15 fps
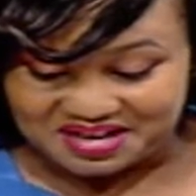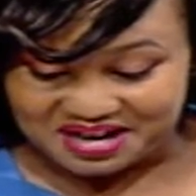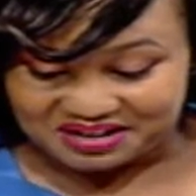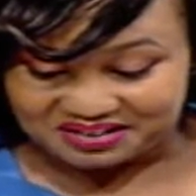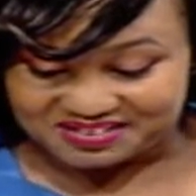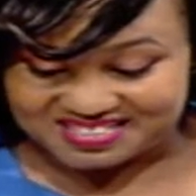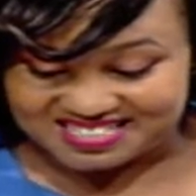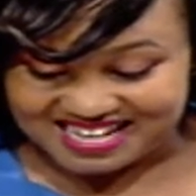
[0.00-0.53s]
A
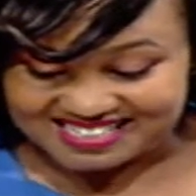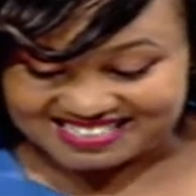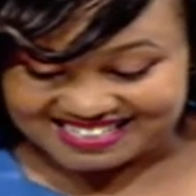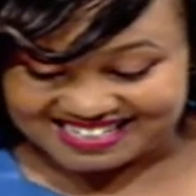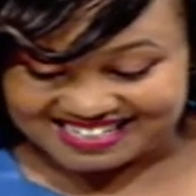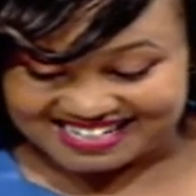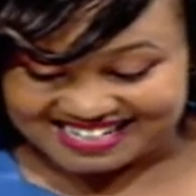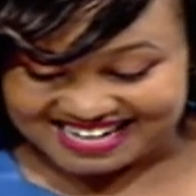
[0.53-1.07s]
concerned
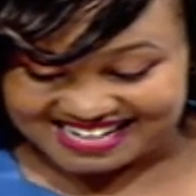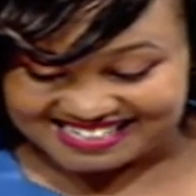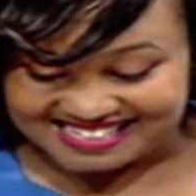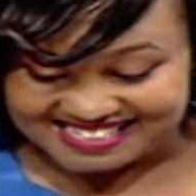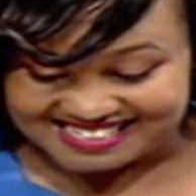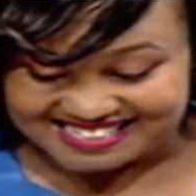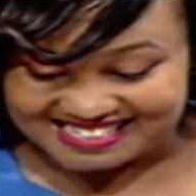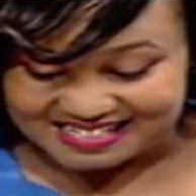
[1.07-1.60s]

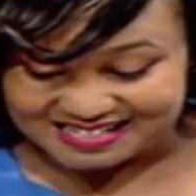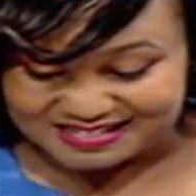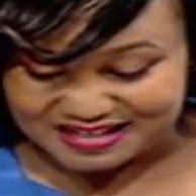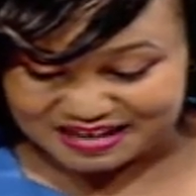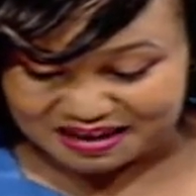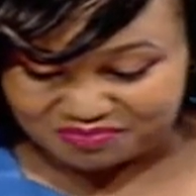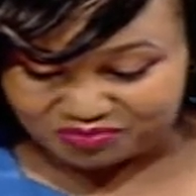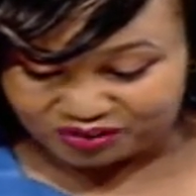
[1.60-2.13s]
Kenyan says,
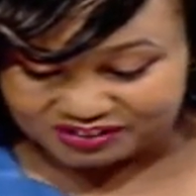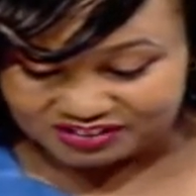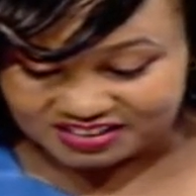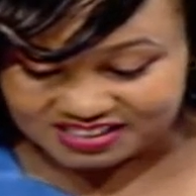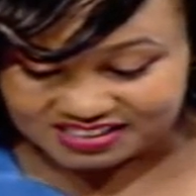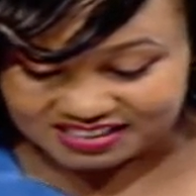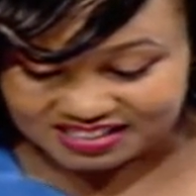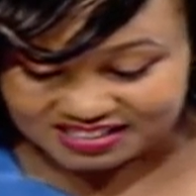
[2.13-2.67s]
M.
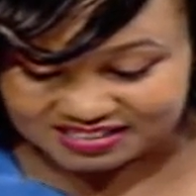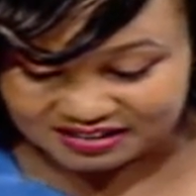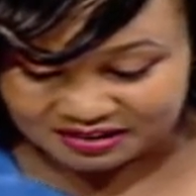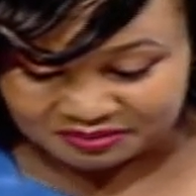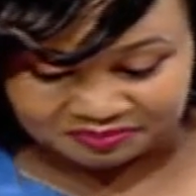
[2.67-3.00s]
Wanja says,